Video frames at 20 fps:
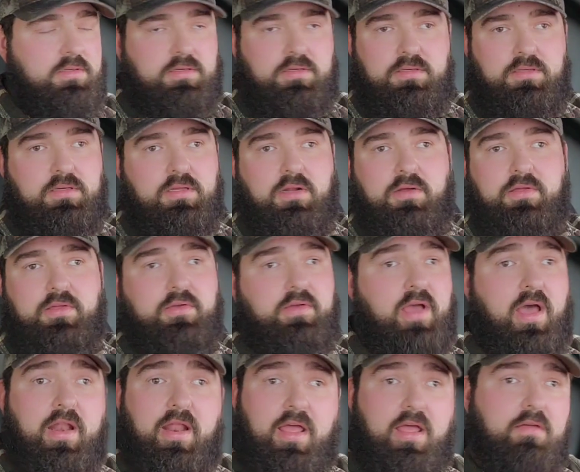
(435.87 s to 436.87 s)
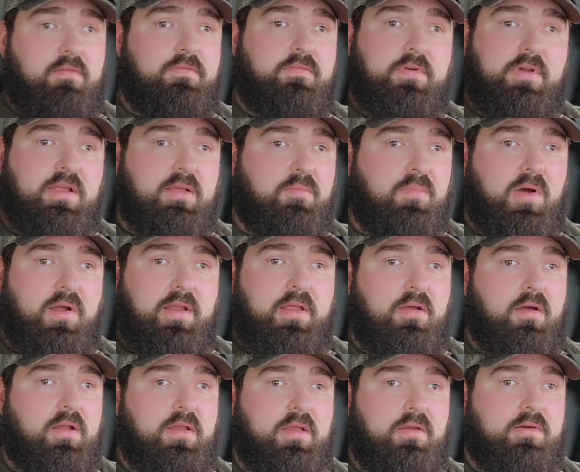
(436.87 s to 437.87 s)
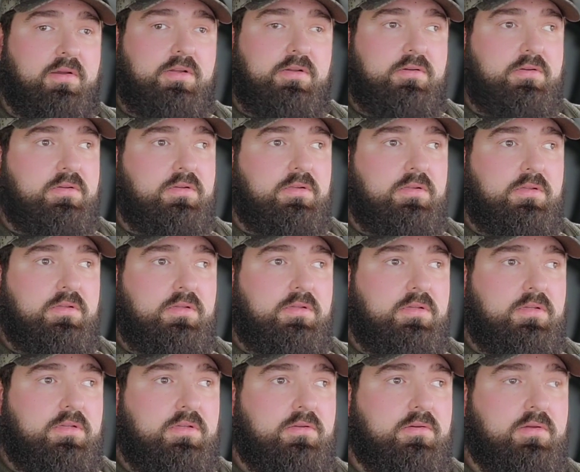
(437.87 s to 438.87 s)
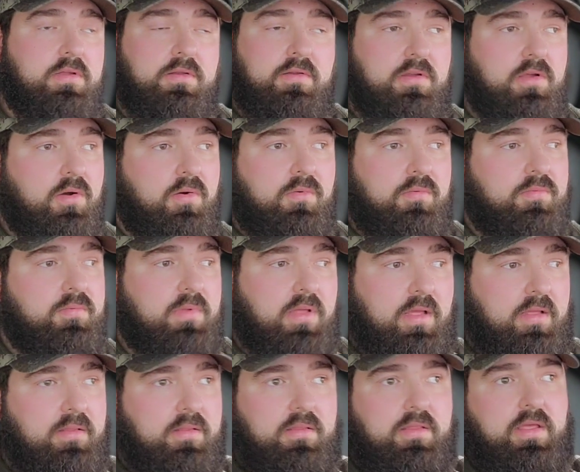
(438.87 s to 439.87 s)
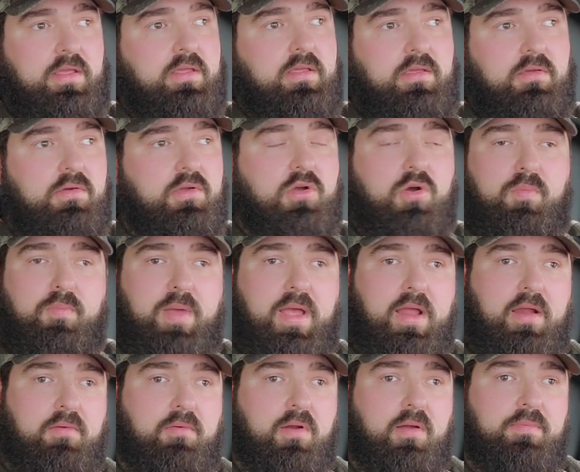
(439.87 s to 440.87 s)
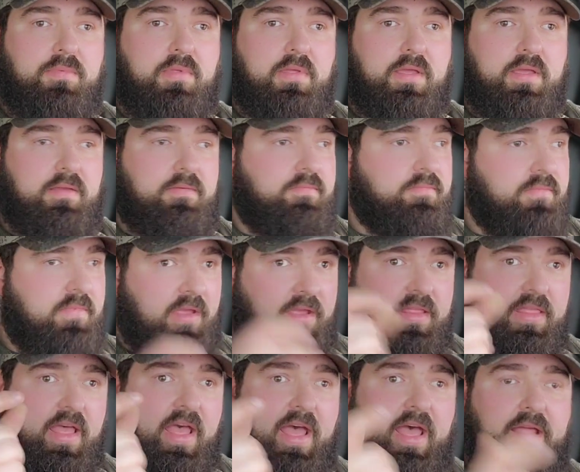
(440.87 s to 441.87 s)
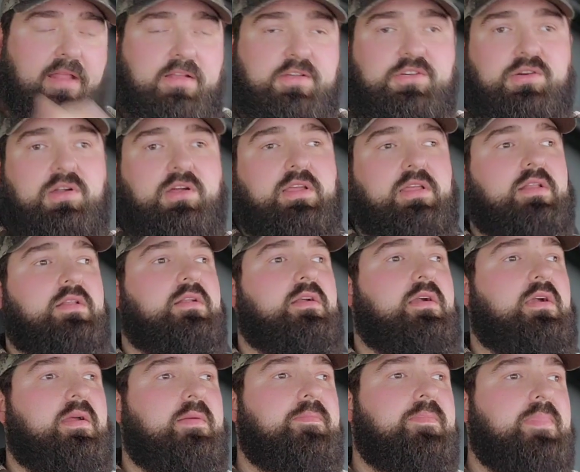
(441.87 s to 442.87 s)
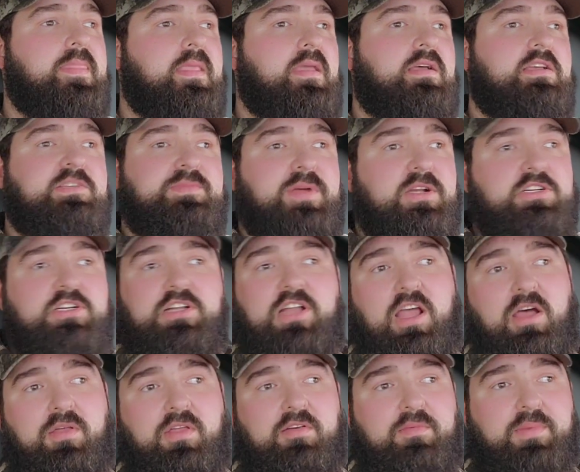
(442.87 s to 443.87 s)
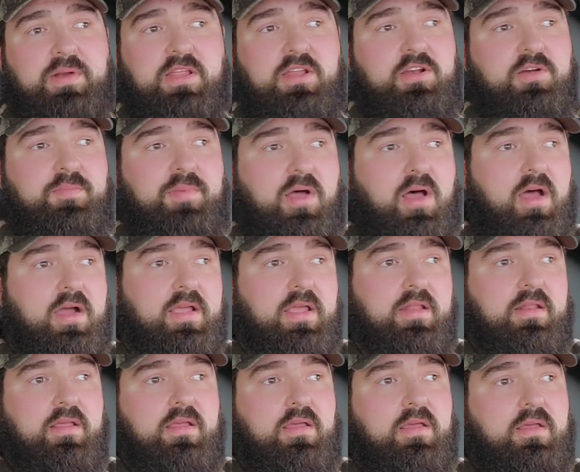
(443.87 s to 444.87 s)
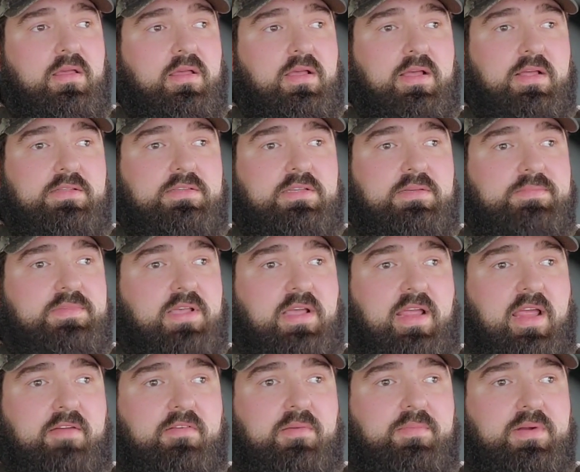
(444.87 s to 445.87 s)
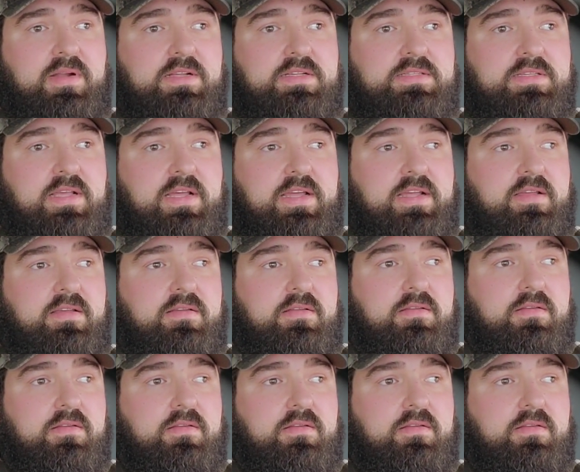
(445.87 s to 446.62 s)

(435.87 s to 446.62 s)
know, you gotta have freaking money on you, or you can go, like, you can go bankrupt like that in trucking, all right? Especially now with everybody in your pocket, it seems like everybody's, like,